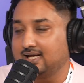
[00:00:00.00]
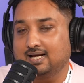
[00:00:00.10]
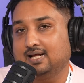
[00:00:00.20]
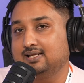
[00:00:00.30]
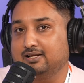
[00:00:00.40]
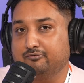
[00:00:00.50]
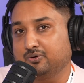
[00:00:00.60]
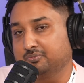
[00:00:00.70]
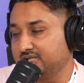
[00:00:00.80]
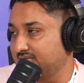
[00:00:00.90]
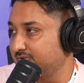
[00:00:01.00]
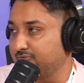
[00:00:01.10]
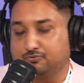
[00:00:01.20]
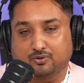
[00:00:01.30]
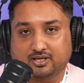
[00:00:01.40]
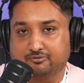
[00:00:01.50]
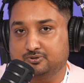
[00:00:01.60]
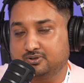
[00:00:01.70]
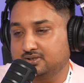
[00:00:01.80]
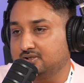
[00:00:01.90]
and then from there,
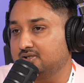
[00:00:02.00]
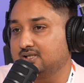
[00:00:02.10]
whatever the